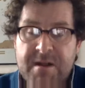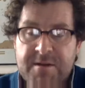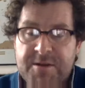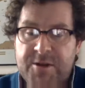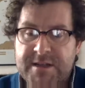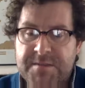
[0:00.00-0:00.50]

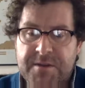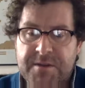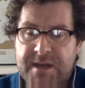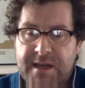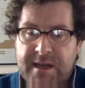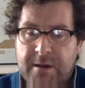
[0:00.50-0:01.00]
you need to be
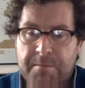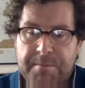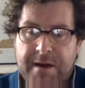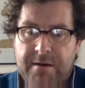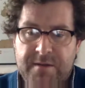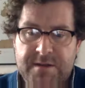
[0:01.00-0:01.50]
thinking
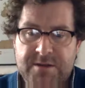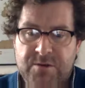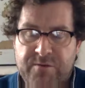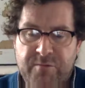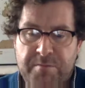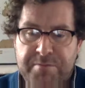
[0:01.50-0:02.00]
about the sort
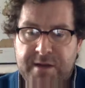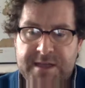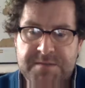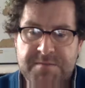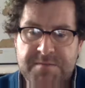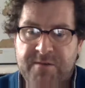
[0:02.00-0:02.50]
of
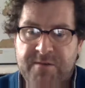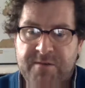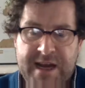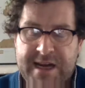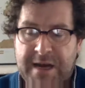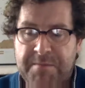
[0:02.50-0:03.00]
replacement of
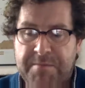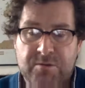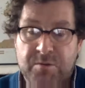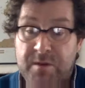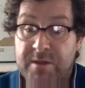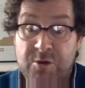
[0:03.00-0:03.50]
their capital
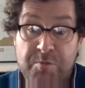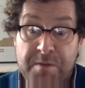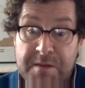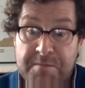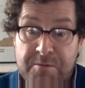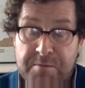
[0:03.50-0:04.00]
with new
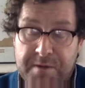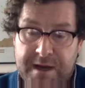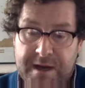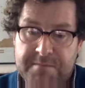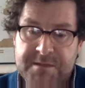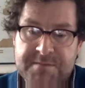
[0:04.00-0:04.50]
people, perhaps.